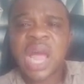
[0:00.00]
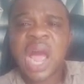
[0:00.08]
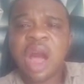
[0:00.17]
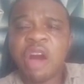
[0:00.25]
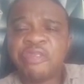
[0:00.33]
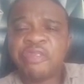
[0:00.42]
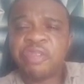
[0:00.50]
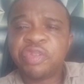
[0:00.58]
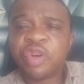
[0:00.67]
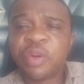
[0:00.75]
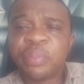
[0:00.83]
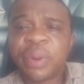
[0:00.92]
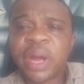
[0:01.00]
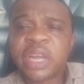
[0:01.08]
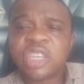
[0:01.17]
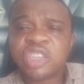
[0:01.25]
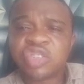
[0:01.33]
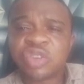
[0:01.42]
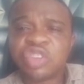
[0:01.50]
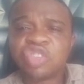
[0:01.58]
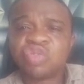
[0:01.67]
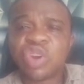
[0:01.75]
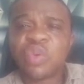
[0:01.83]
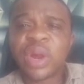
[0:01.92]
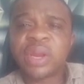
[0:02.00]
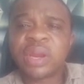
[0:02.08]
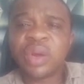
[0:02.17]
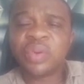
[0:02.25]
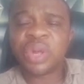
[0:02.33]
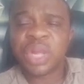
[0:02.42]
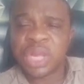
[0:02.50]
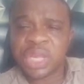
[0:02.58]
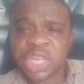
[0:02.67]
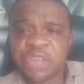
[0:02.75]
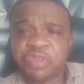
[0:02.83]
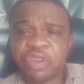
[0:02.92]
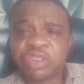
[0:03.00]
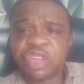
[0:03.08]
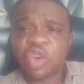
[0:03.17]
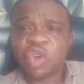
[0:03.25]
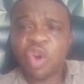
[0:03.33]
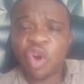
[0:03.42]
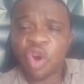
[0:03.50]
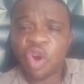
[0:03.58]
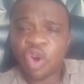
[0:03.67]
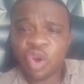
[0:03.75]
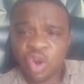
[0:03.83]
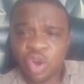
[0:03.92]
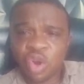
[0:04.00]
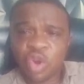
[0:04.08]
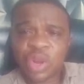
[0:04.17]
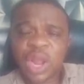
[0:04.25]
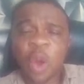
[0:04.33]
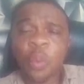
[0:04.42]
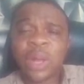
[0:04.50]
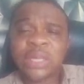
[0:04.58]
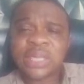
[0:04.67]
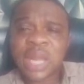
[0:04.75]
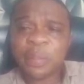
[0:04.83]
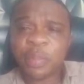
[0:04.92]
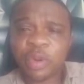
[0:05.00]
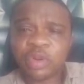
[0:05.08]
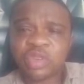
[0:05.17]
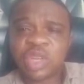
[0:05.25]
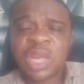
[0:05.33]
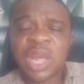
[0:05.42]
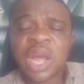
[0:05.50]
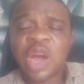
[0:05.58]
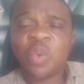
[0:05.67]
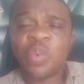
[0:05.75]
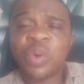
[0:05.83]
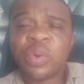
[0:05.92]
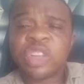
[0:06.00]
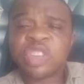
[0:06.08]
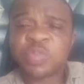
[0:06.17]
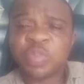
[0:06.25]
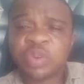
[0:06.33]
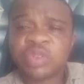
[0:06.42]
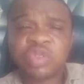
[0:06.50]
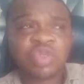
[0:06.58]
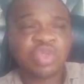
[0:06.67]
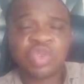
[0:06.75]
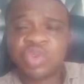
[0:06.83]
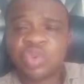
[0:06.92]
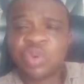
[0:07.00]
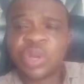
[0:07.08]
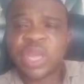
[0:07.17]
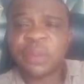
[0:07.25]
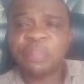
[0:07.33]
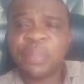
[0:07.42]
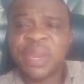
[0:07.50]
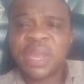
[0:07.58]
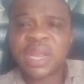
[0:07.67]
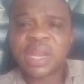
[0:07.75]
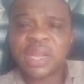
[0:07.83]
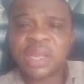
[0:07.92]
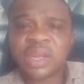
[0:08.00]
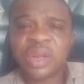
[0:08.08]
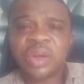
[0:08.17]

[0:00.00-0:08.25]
Our phone number is on the screen right now. Give us a call, or you can WhatsApp us, and we will respond to you immediately.